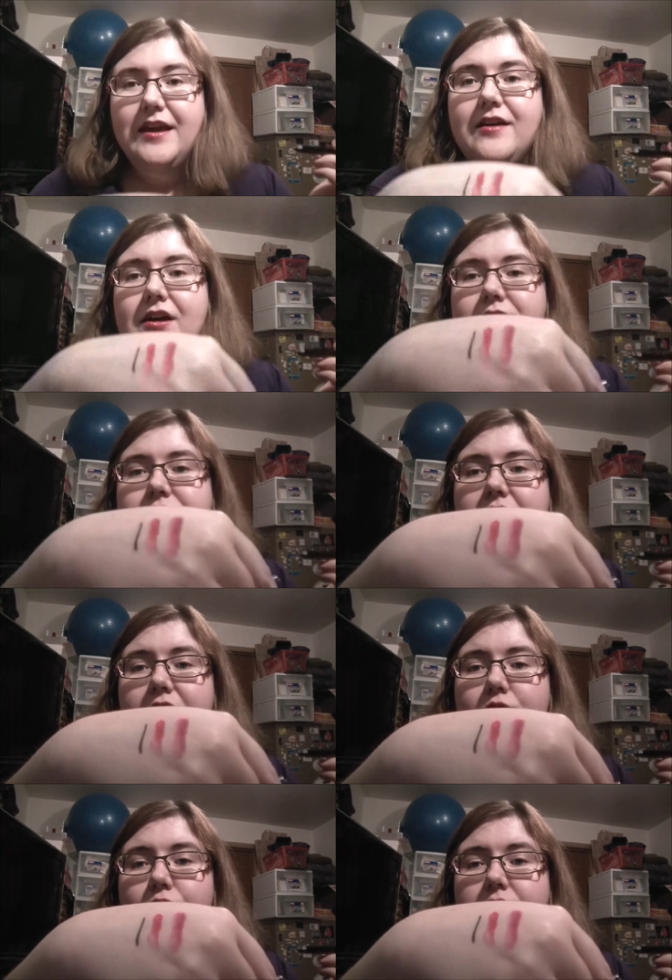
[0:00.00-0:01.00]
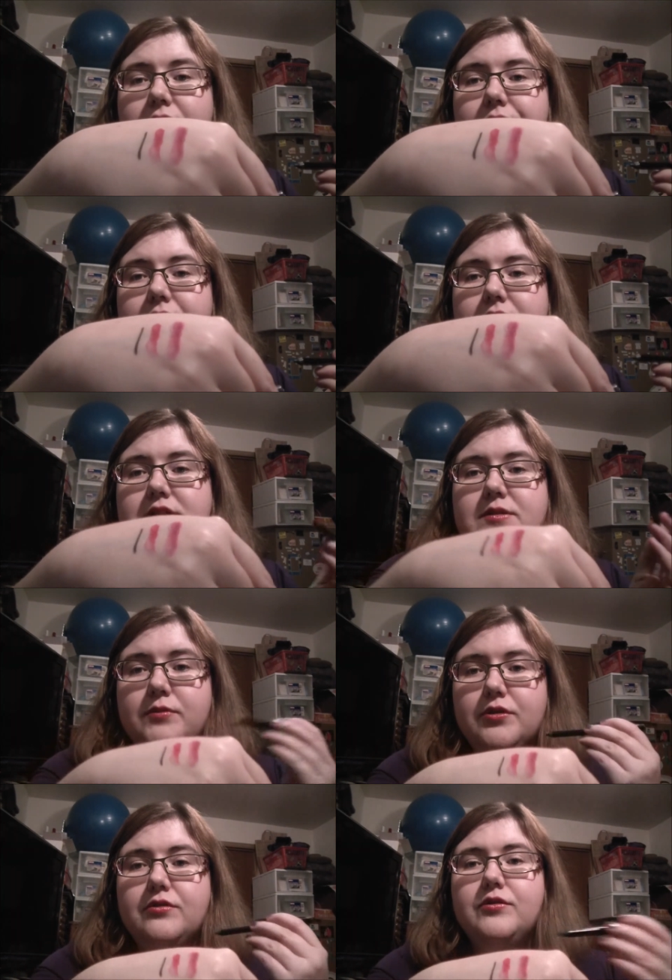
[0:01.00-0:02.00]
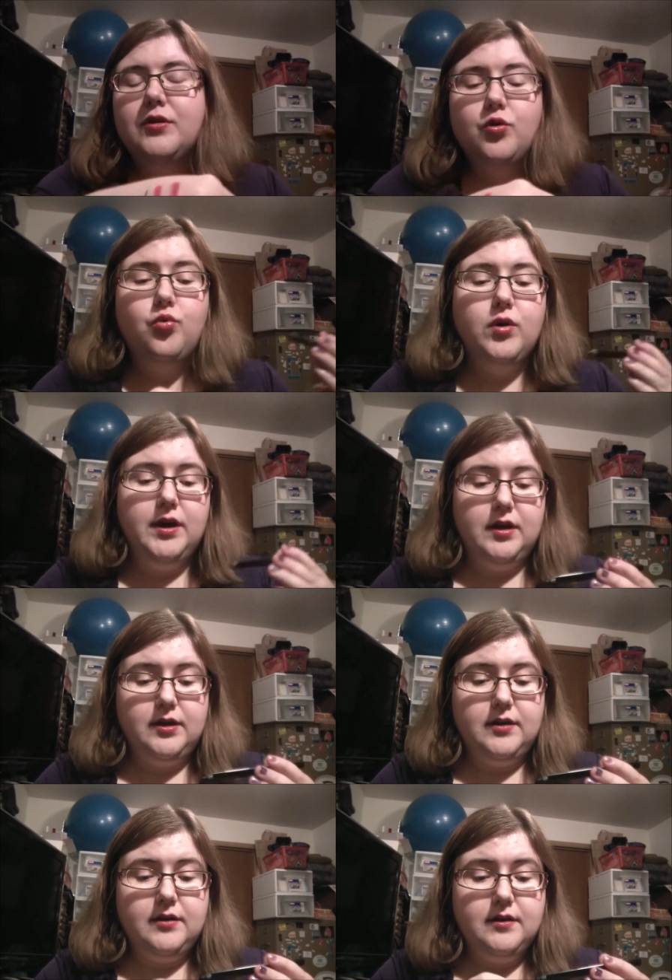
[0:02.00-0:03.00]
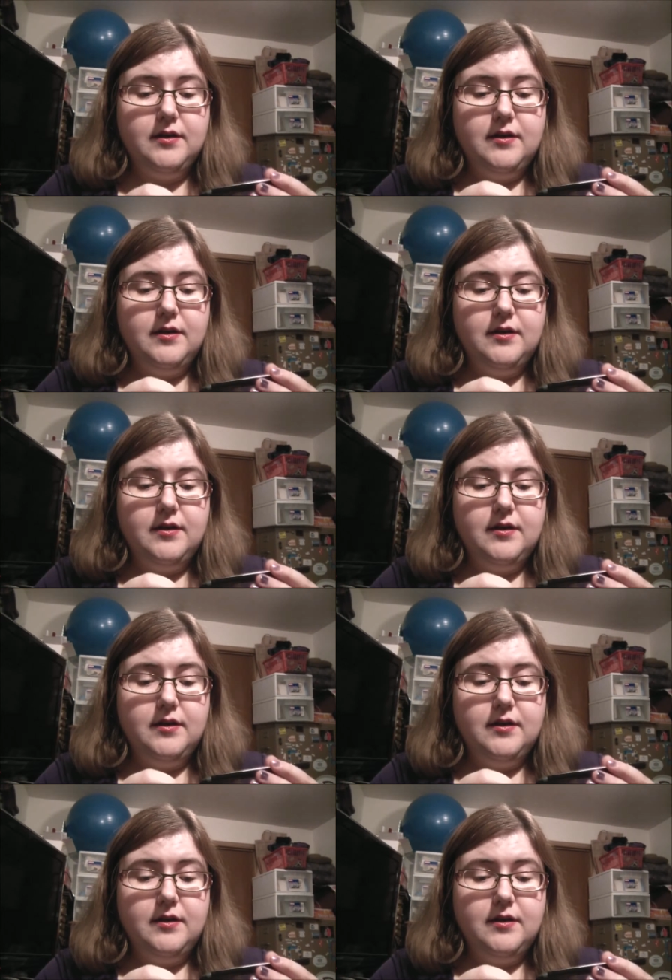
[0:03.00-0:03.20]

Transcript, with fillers: It goes on really, really smooth and quick.